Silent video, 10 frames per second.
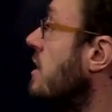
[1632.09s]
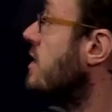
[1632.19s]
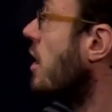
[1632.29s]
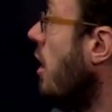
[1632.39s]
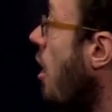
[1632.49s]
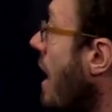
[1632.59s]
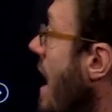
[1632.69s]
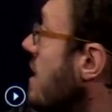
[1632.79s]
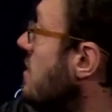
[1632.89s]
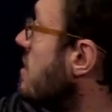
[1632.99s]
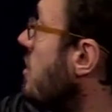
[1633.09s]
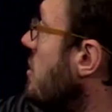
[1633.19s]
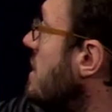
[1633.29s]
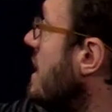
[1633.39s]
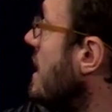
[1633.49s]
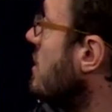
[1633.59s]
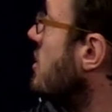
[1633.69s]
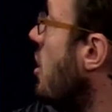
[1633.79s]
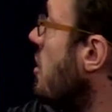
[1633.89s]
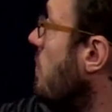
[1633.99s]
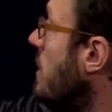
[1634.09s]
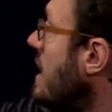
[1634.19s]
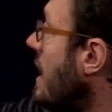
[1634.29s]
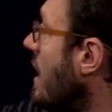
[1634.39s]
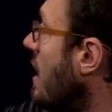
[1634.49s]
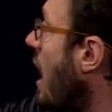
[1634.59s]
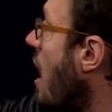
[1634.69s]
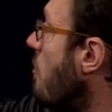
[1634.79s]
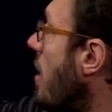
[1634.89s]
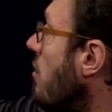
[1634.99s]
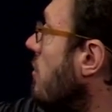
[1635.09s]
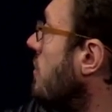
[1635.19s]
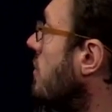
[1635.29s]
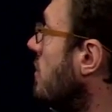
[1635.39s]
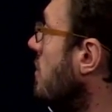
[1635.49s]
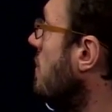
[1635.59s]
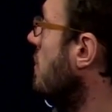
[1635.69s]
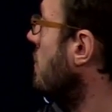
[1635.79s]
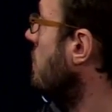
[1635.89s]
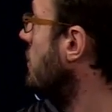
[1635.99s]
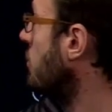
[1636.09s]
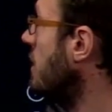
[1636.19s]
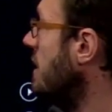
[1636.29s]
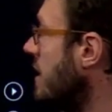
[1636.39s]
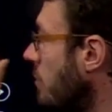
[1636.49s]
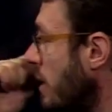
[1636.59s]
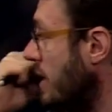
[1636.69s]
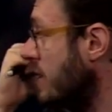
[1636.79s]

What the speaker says: so long as those things don't appear above the tree somewhere.